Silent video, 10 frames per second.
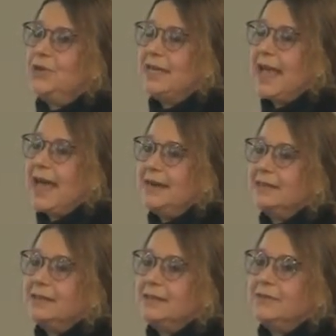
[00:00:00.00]
putting
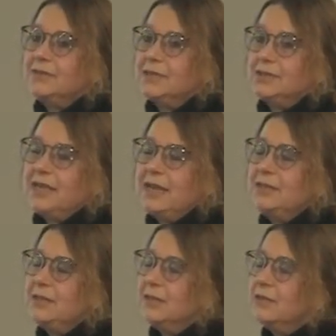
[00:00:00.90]
additives and
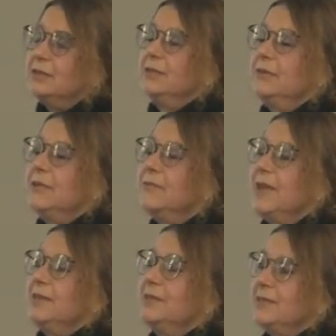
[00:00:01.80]
changing their delivery
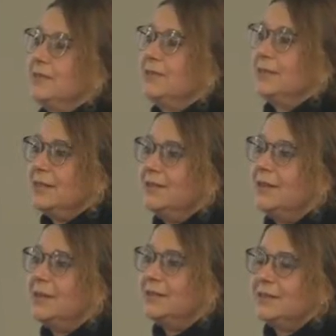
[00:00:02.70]
methods in their
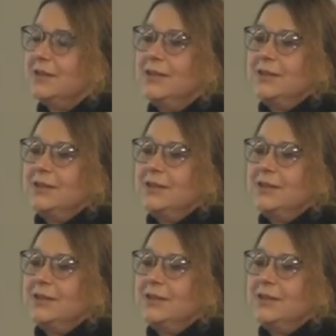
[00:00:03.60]
cigarettes